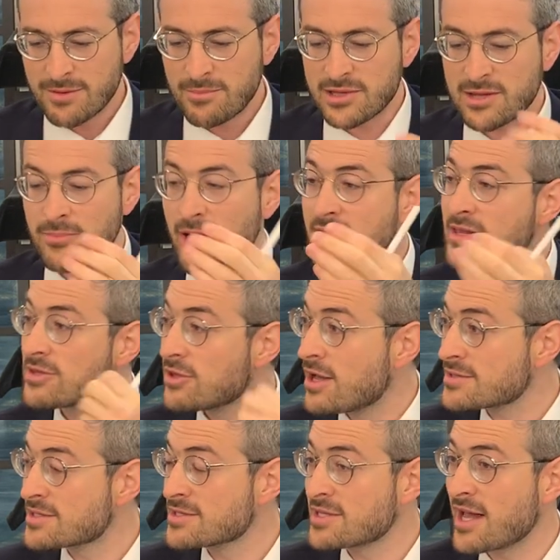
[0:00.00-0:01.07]
But the bite
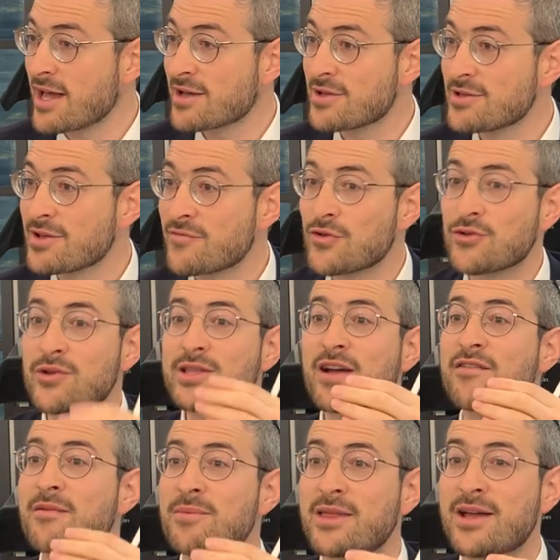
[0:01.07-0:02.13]
lost his keichel. If you're learning
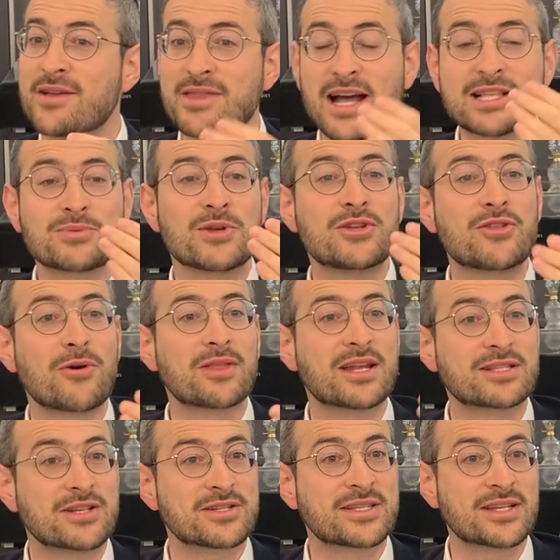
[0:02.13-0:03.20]
off from there, and that's where you know that
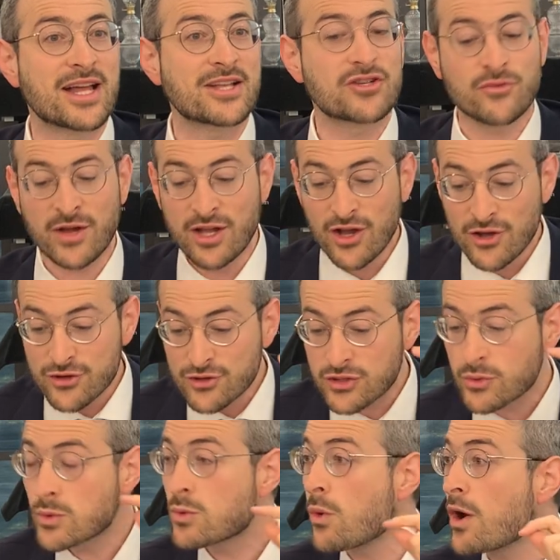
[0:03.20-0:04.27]
it's considered entry, you
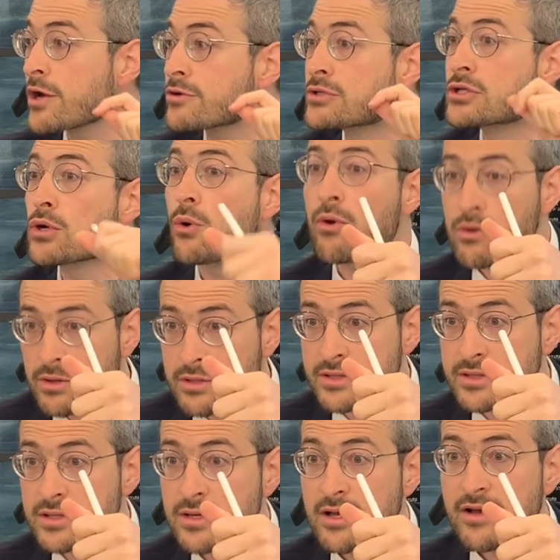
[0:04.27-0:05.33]
should require
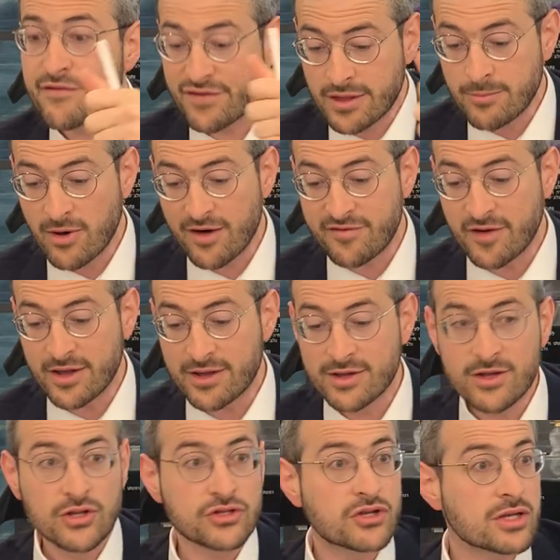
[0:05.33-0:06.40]
doors for the mavai.
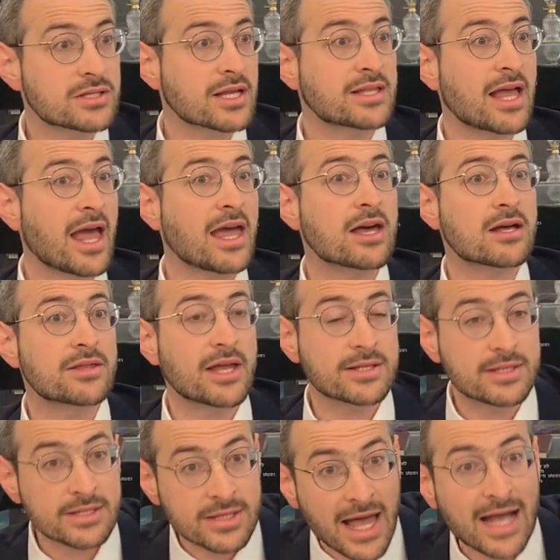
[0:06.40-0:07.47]
Just like the heichel,
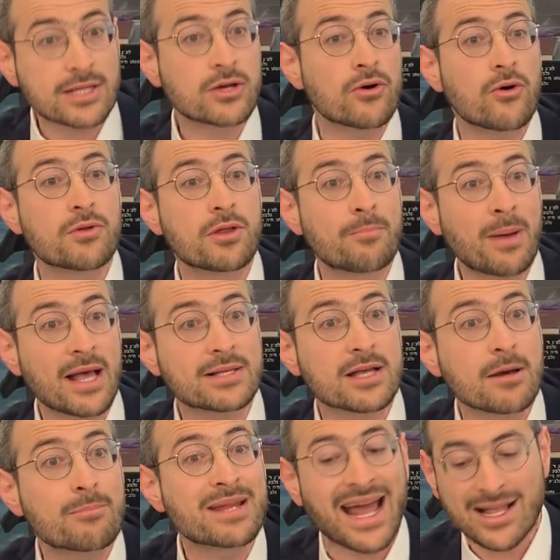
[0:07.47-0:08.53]
that, that's called a
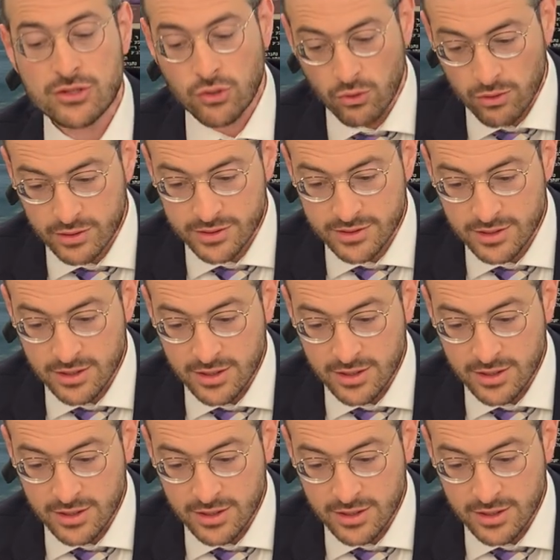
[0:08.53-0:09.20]
pesach, but add doors.